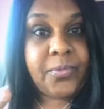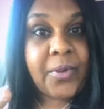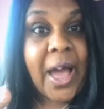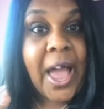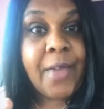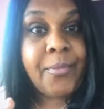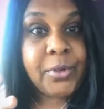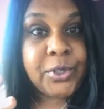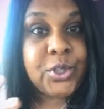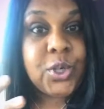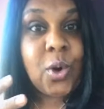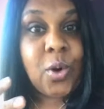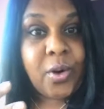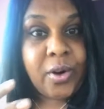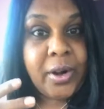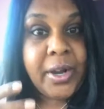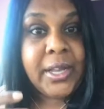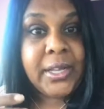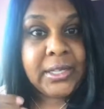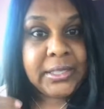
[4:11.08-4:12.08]

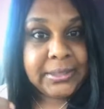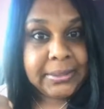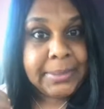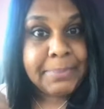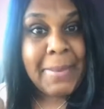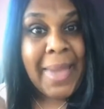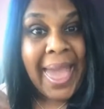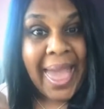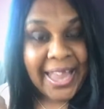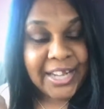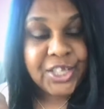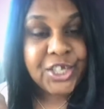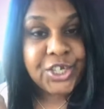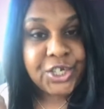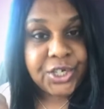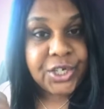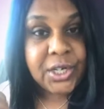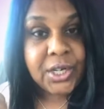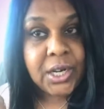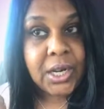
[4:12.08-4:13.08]
Vibratorial
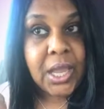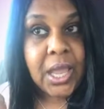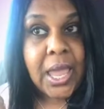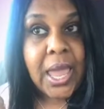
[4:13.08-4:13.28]
match.